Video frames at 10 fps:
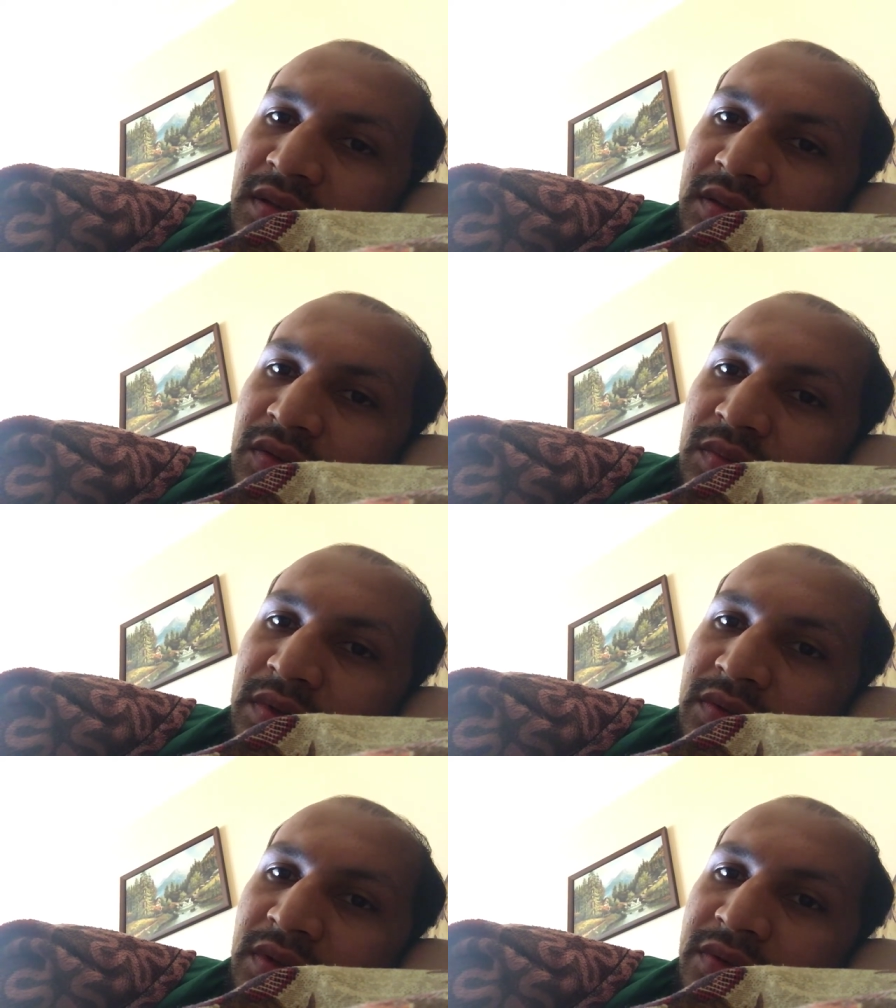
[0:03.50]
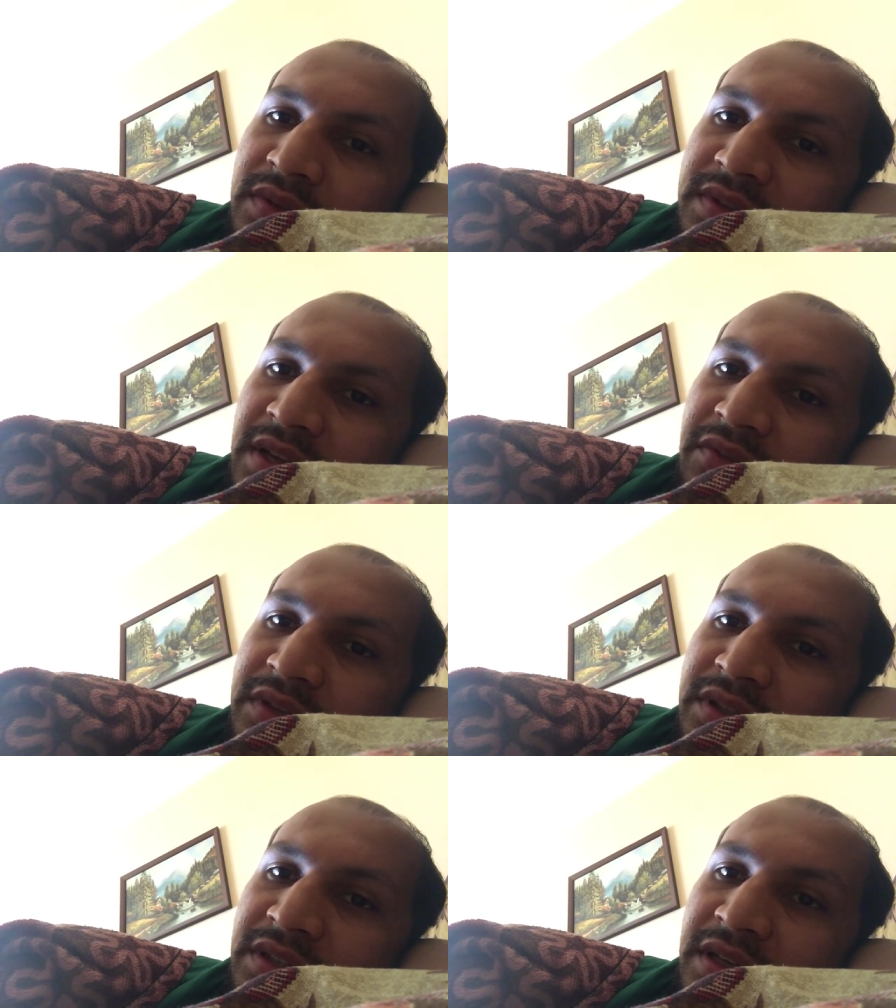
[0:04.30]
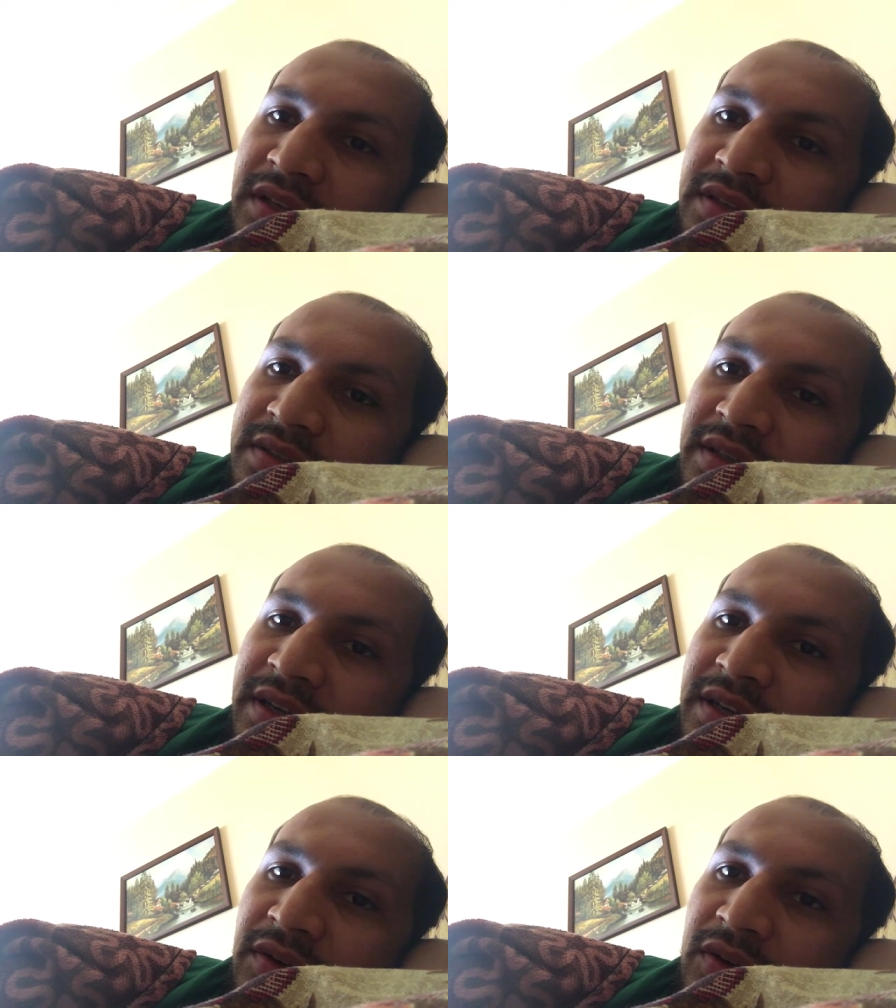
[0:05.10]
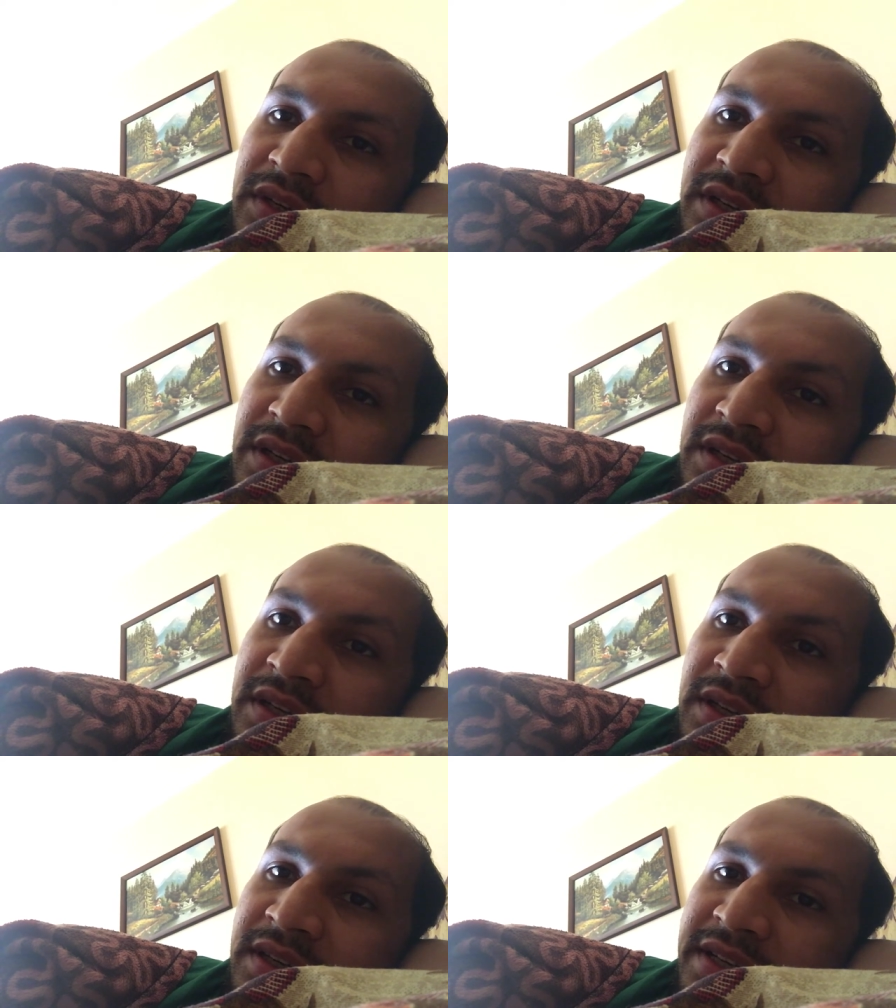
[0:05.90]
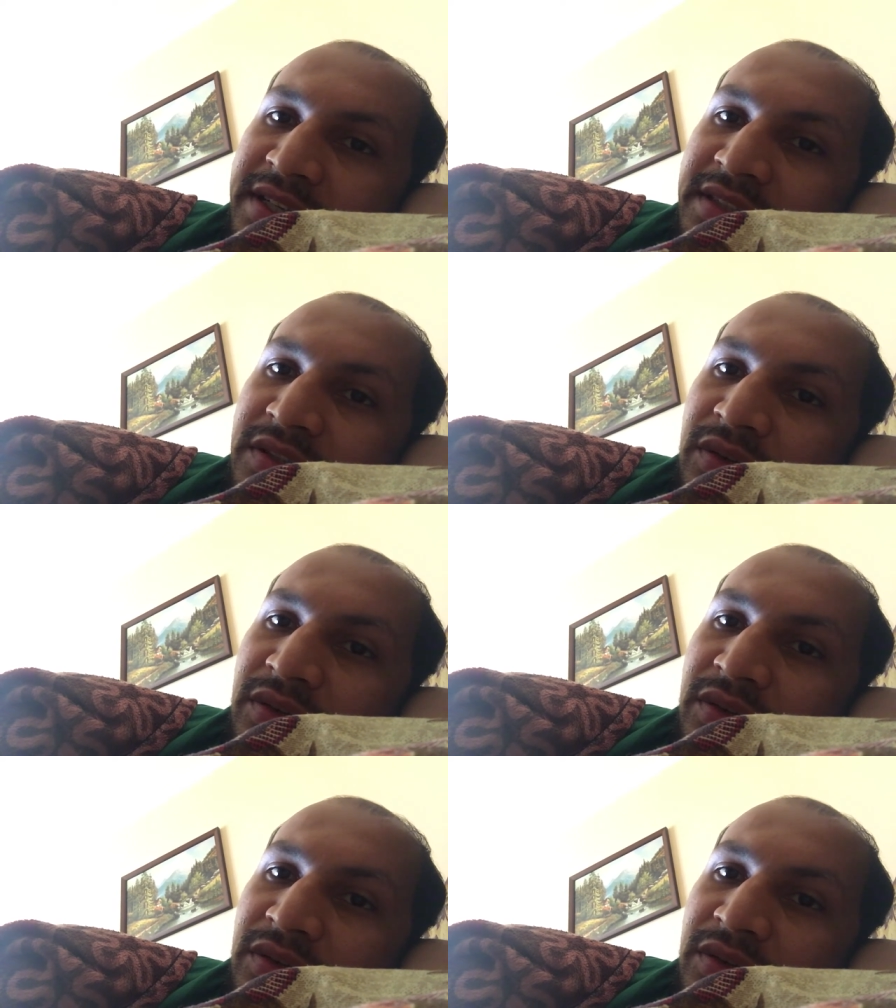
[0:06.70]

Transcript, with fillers: october 2017 and it's again holiday it's